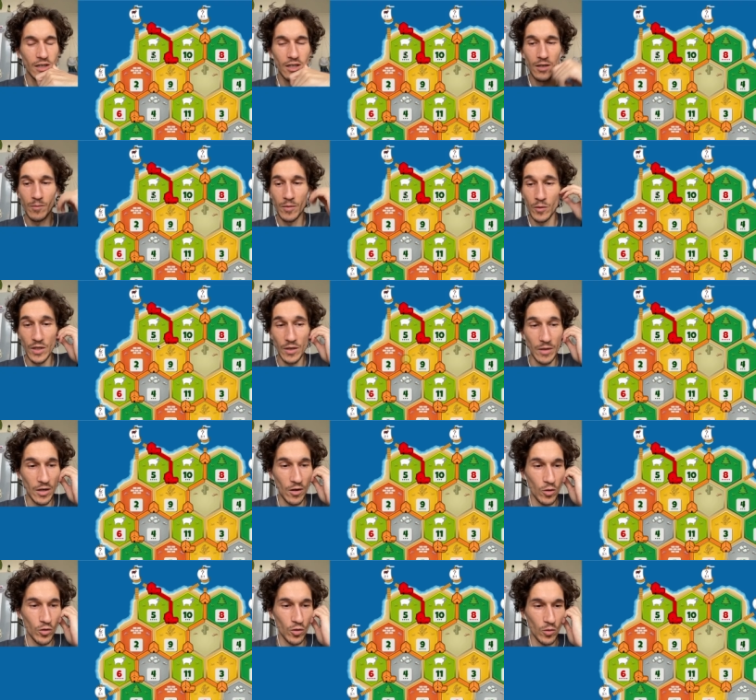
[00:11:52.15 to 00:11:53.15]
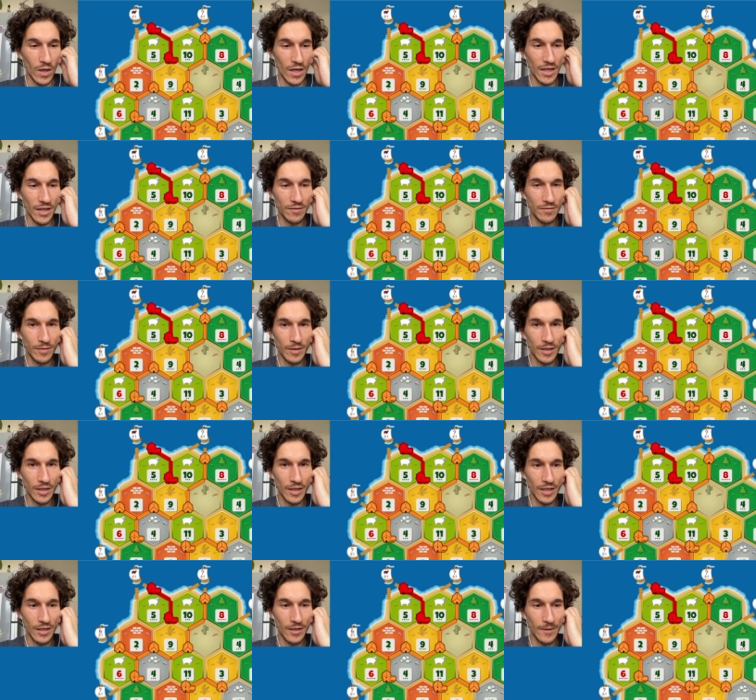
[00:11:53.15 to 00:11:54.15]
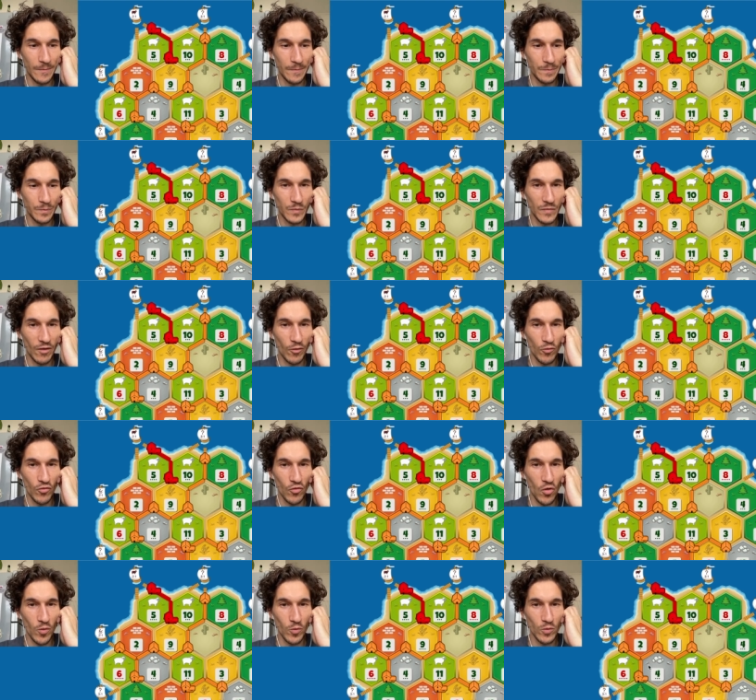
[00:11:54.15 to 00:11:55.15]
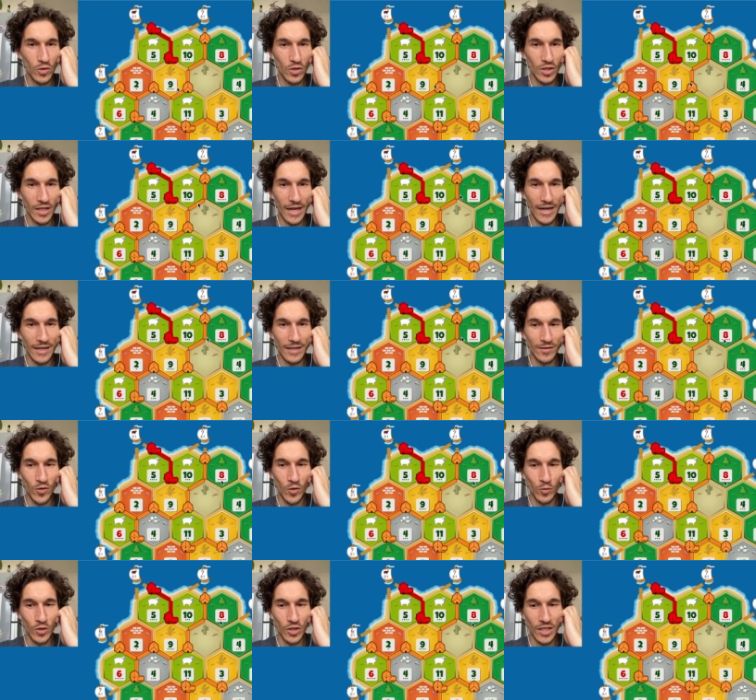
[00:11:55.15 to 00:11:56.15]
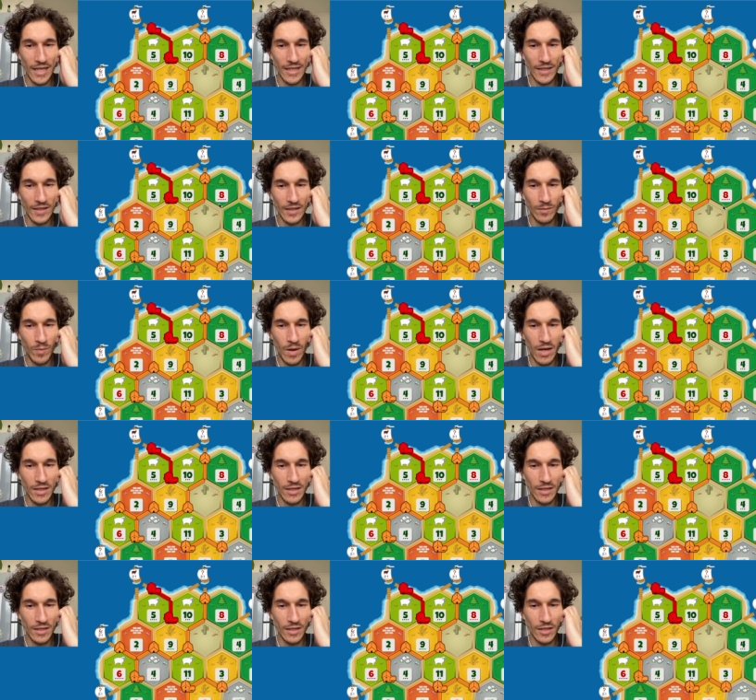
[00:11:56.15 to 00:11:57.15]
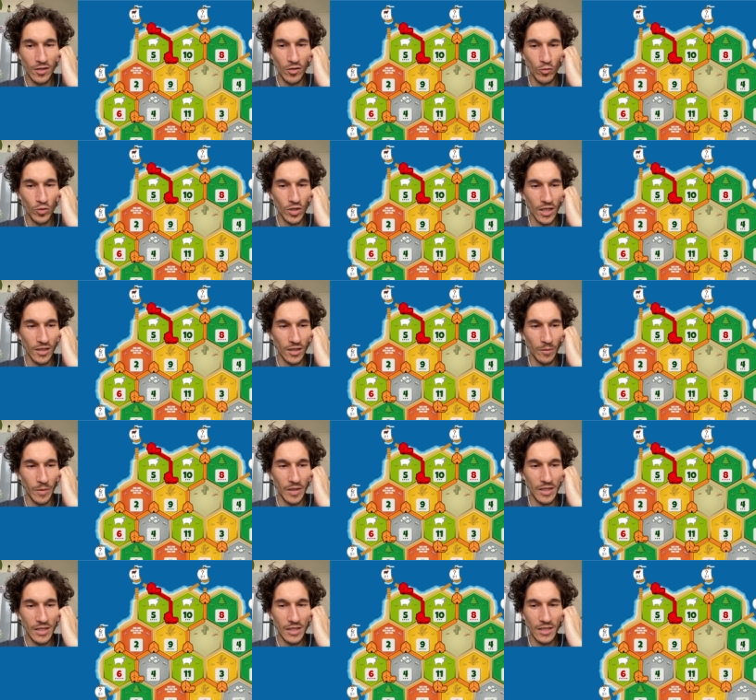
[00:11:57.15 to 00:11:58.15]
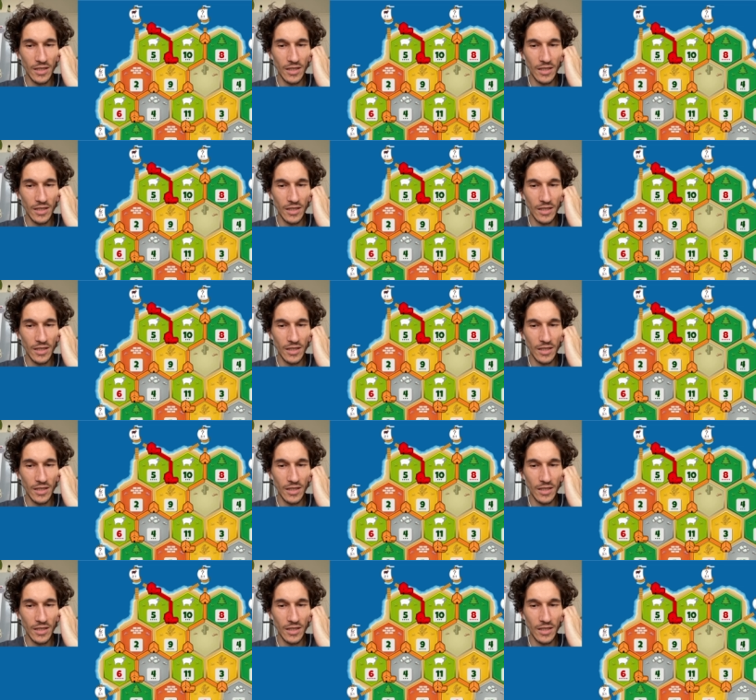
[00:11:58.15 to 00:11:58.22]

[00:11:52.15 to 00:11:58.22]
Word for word: But whatever. Oh no, I have uh, like two roads, like roads settled, but no settlements.